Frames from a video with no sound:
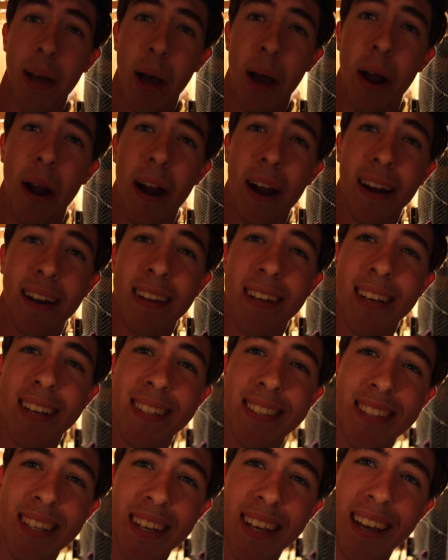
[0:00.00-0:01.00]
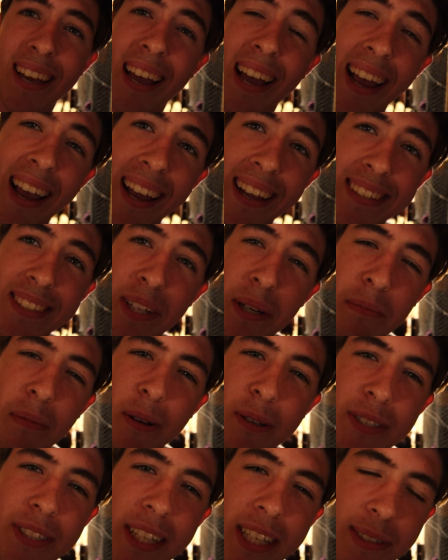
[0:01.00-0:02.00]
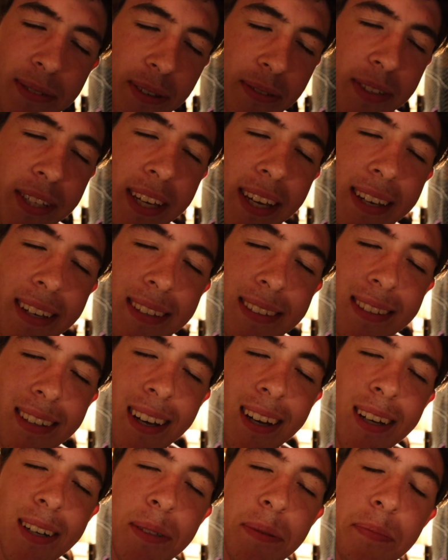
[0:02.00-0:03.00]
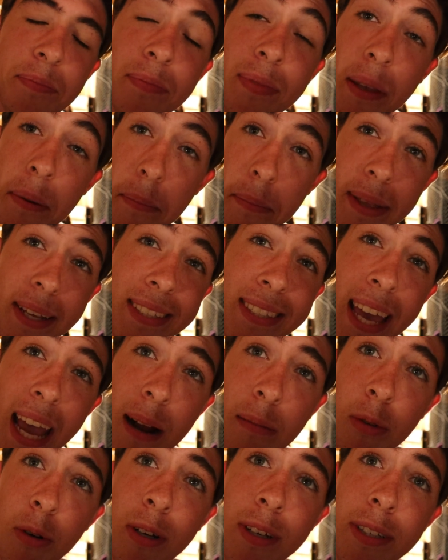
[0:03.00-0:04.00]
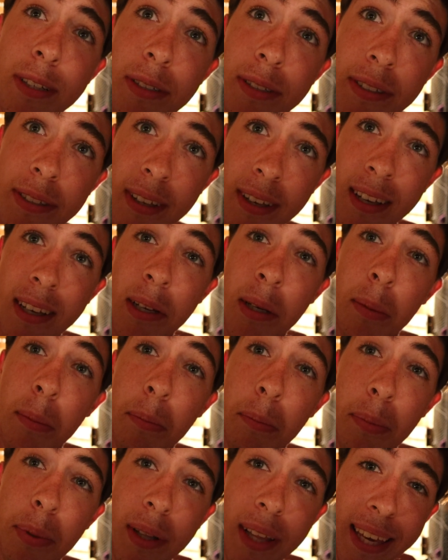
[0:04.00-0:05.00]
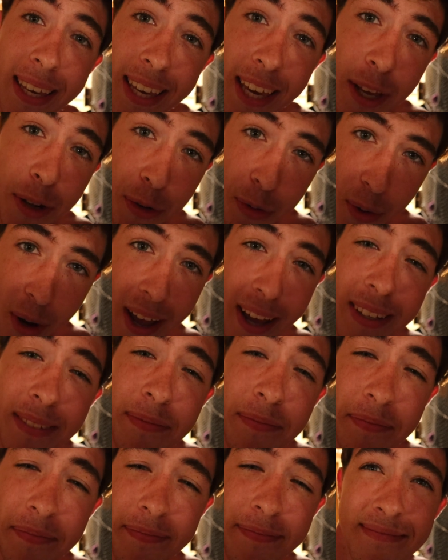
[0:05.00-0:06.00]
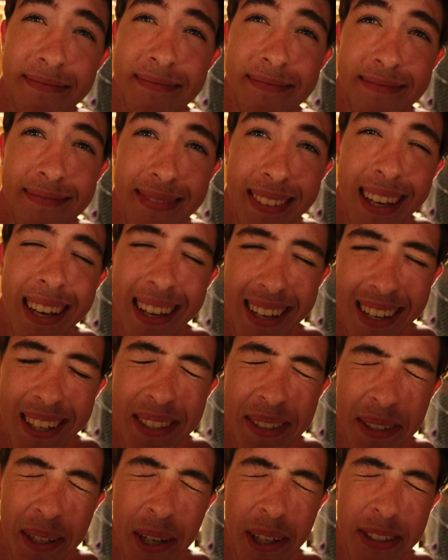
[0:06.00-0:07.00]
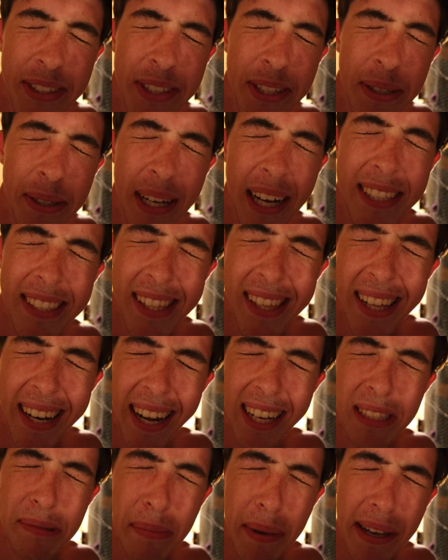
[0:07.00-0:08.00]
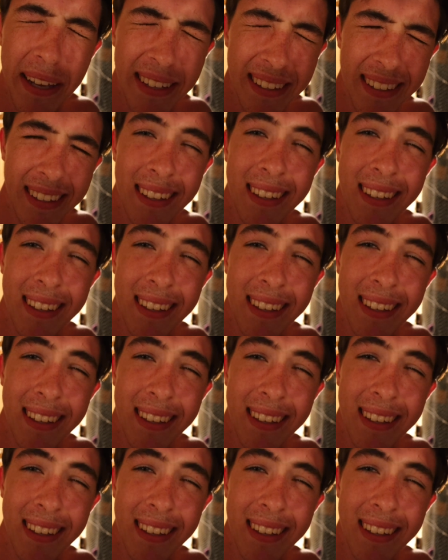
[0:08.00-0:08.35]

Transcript: All right, it's it's almost 6:15. Um, this camera is blinking red. I'll see you guys in the next bit.